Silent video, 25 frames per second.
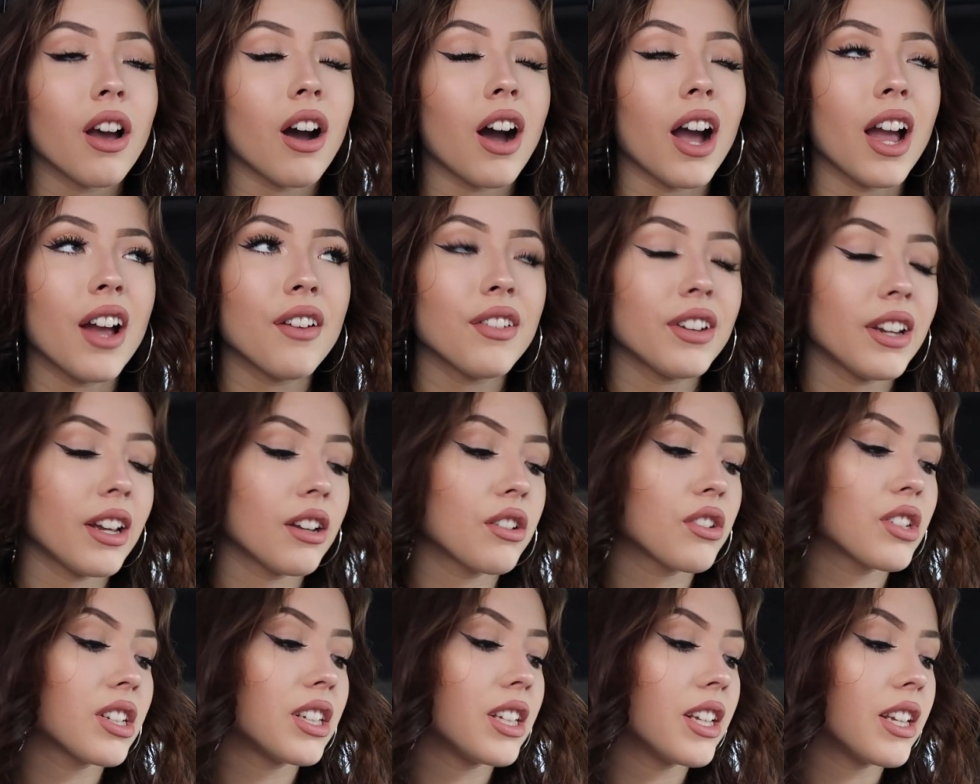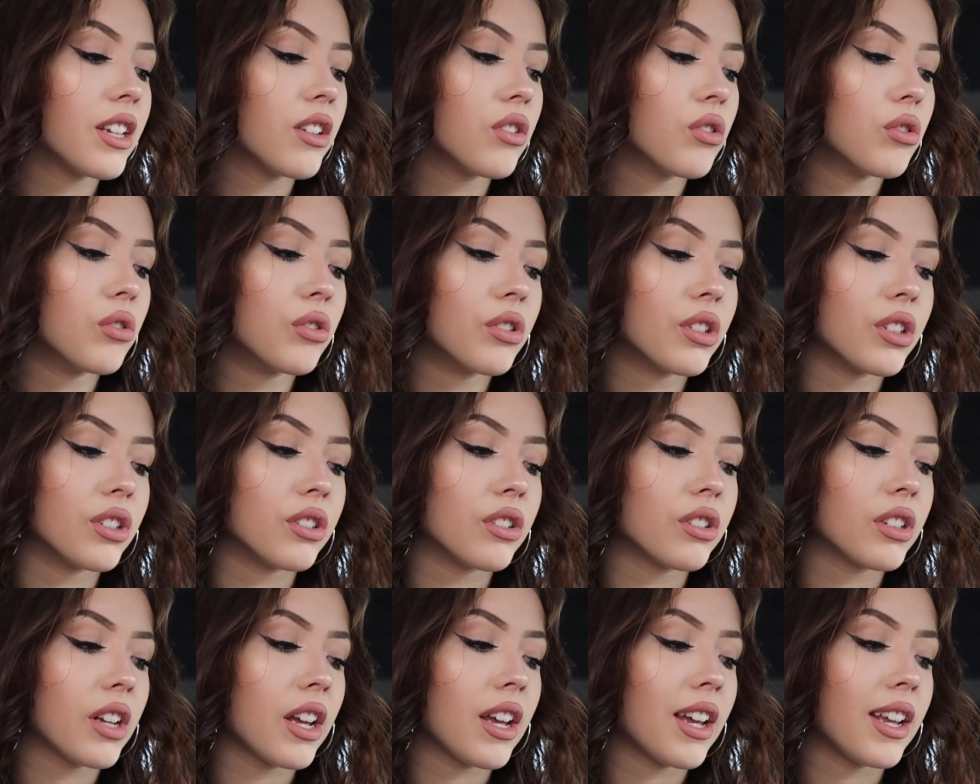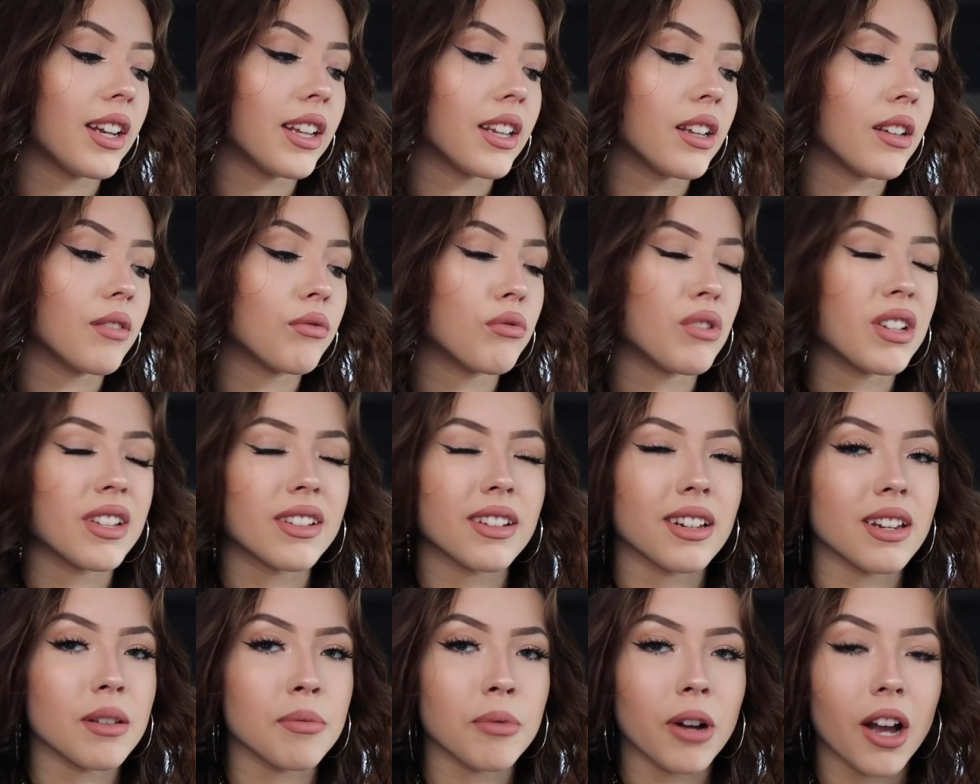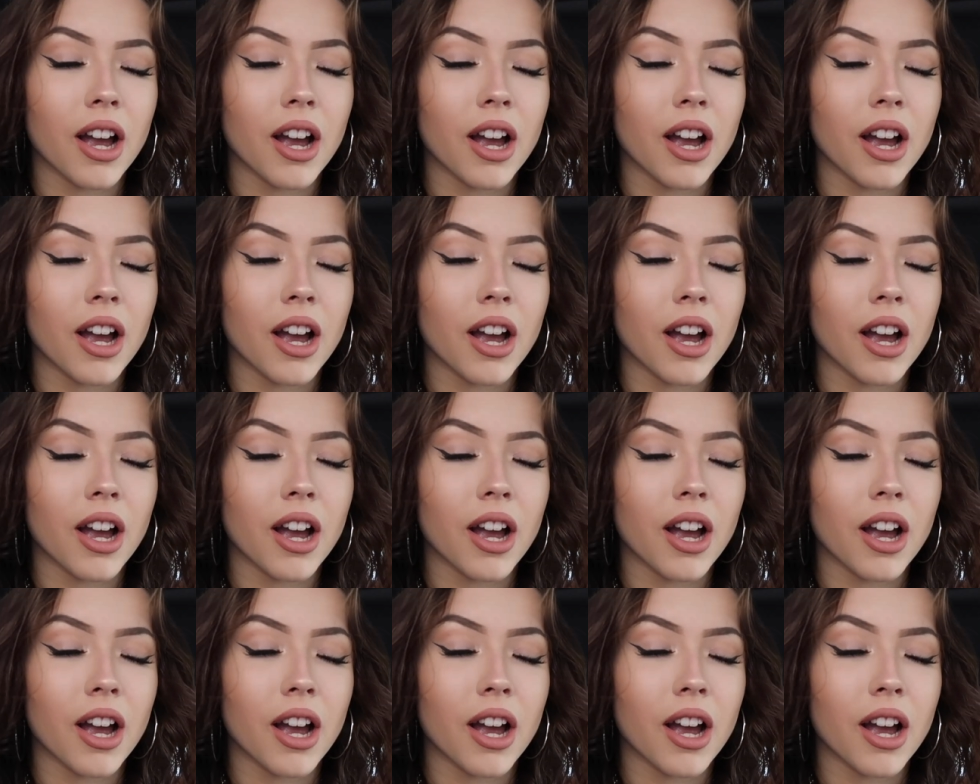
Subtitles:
I haven't actually ordered any recently,